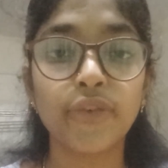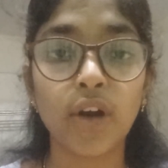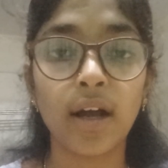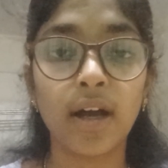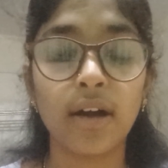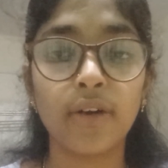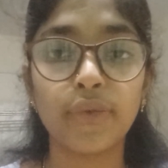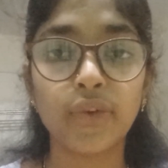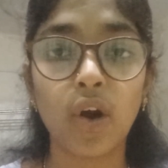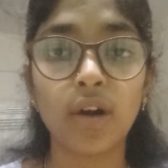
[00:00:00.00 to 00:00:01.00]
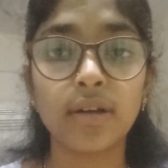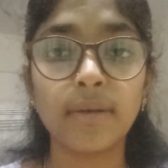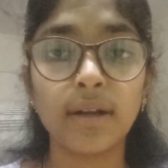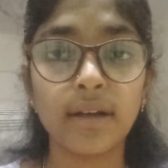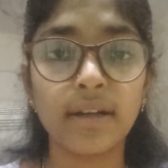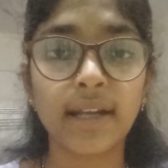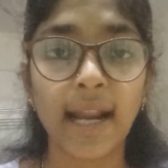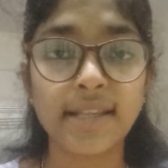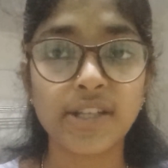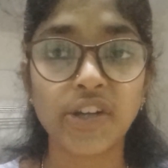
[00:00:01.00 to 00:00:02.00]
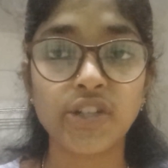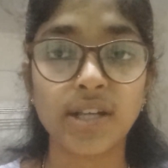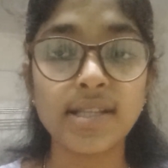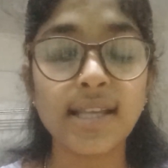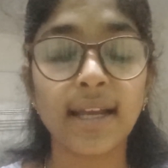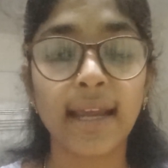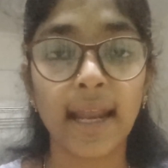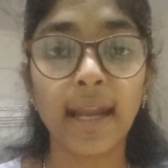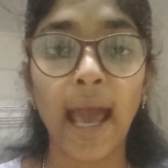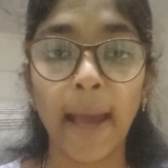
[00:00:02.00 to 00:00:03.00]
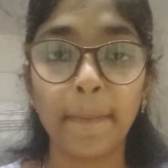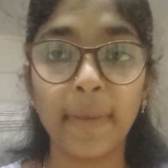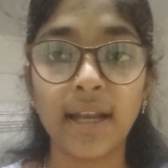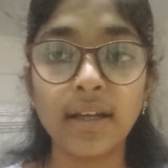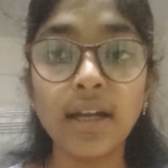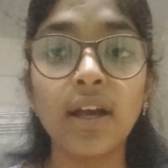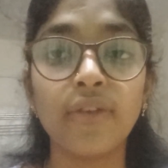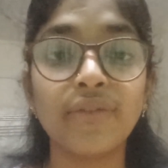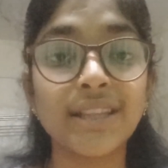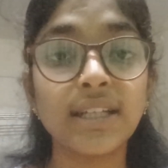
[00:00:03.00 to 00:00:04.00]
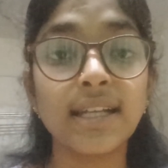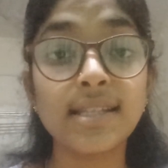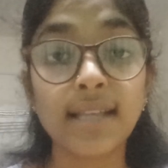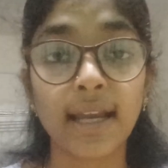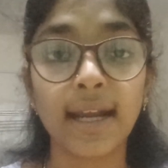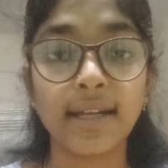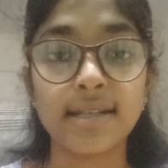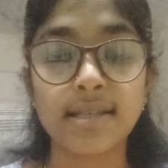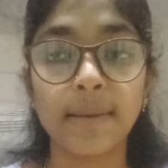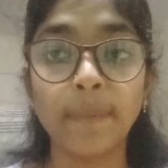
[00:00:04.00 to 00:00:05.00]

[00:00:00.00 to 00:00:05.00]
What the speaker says: Fraud transactions can happen within a seconds,